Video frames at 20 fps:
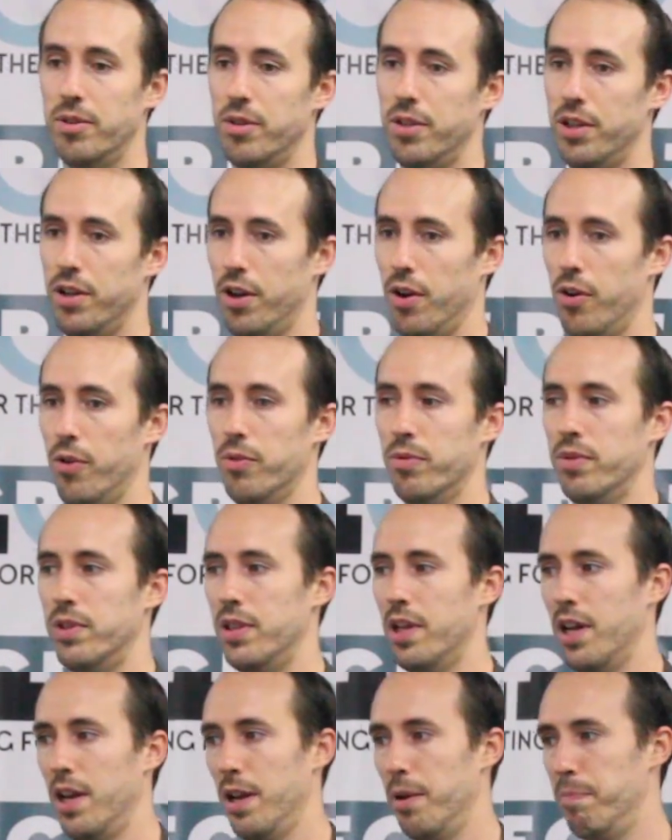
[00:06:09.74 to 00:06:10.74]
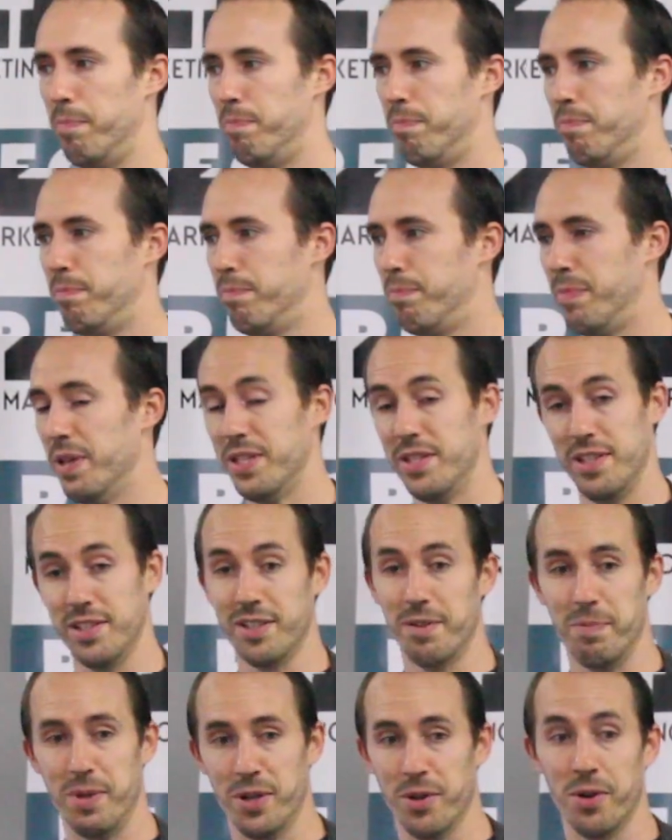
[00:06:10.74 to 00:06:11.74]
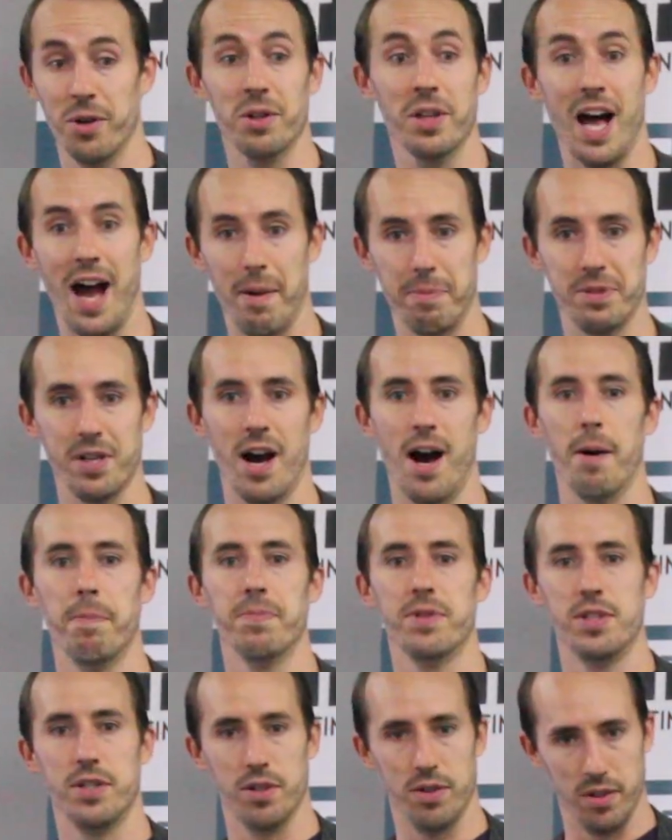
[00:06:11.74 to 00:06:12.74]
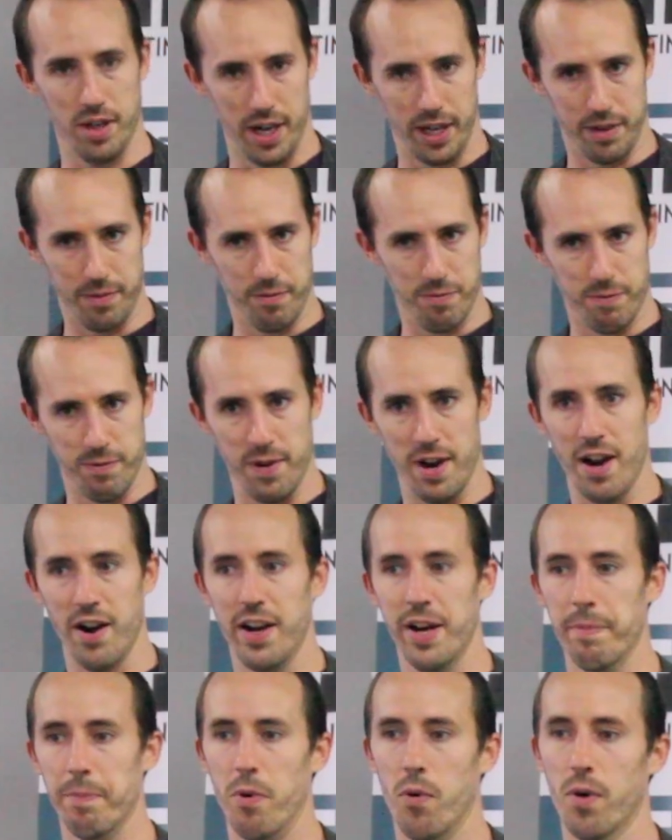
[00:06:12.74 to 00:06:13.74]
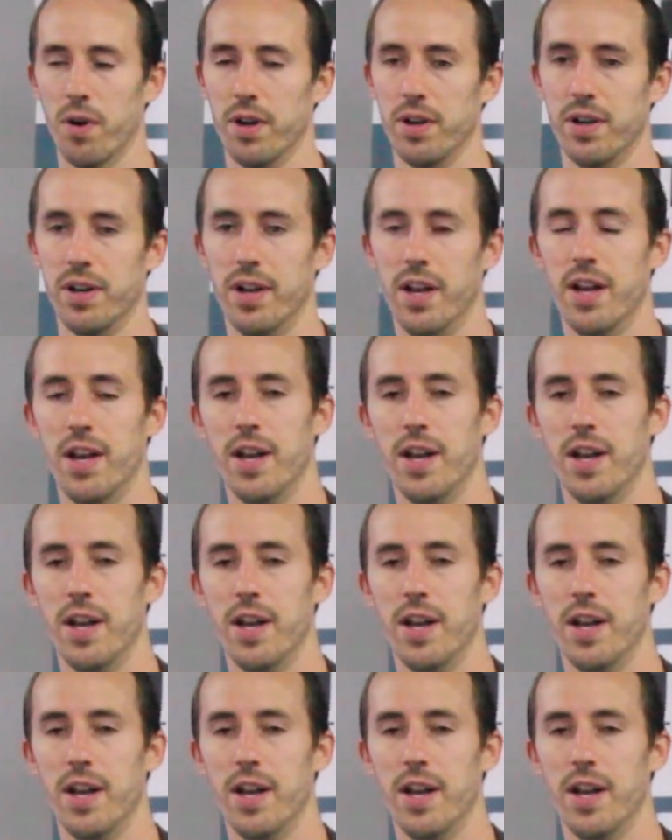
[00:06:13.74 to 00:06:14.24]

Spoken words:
the business computer or laptop, still very important.